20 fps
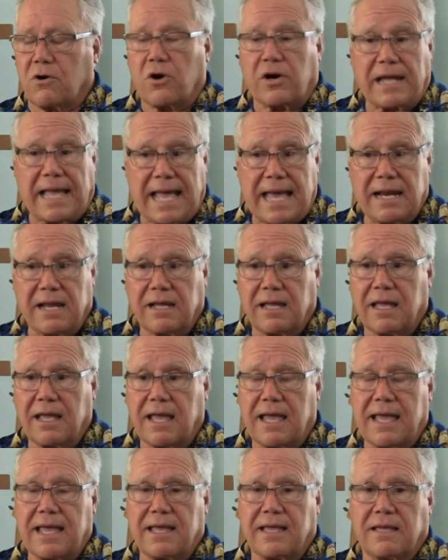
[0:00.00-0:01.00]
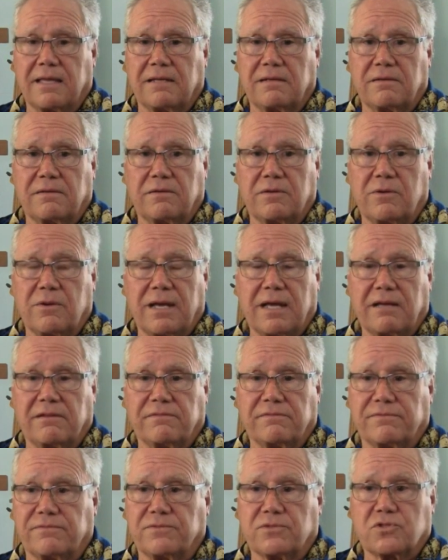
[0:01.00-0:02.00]
organic, and you
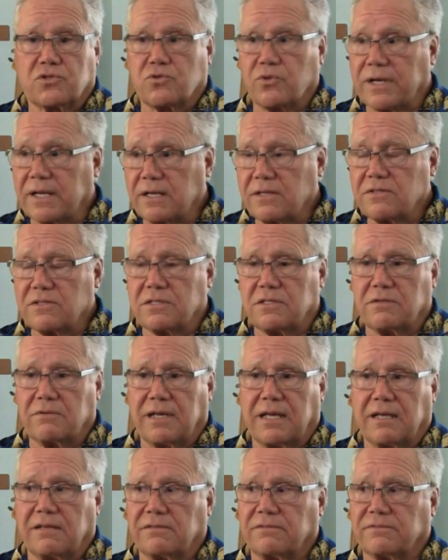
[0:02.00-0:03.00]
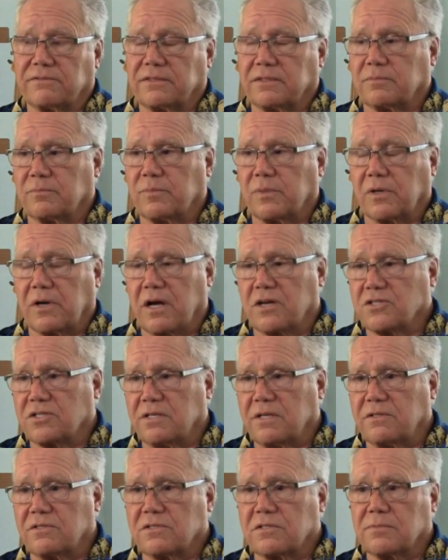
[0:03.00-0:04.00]
have strings, and you have uh,
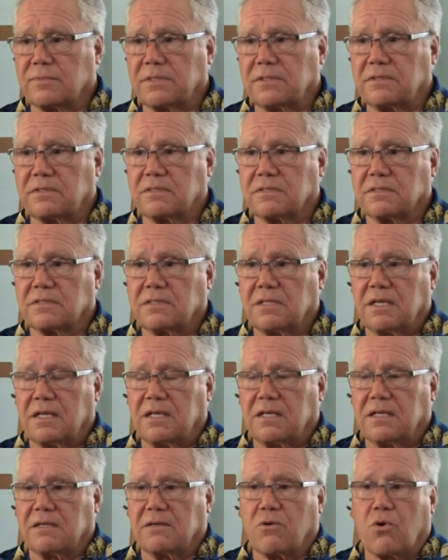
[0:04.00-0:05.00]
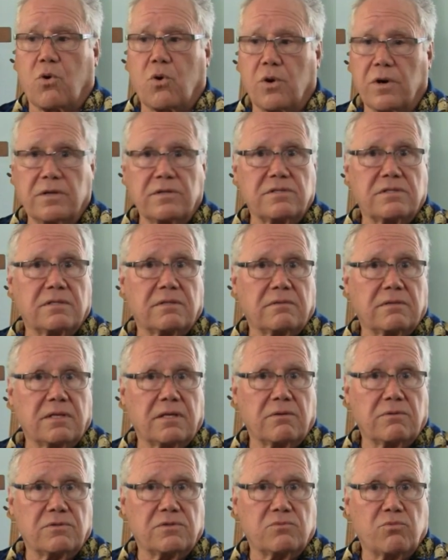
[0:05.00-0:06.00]
percussion instruments, horns that
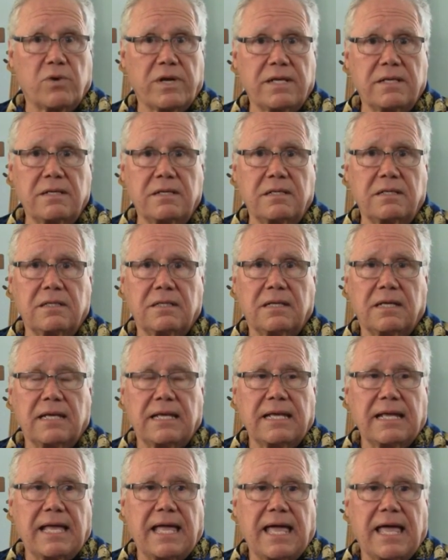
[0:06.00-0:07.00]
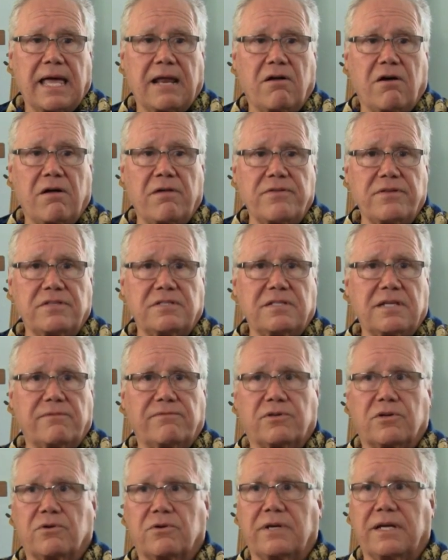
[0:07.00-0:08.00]
use wind, and all this
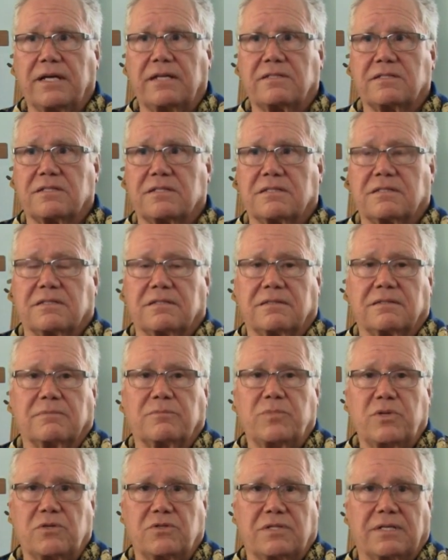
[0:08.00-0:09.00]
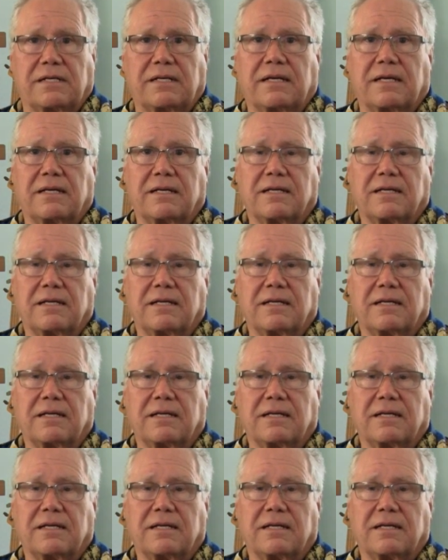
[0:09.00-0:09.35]
stuff creates music,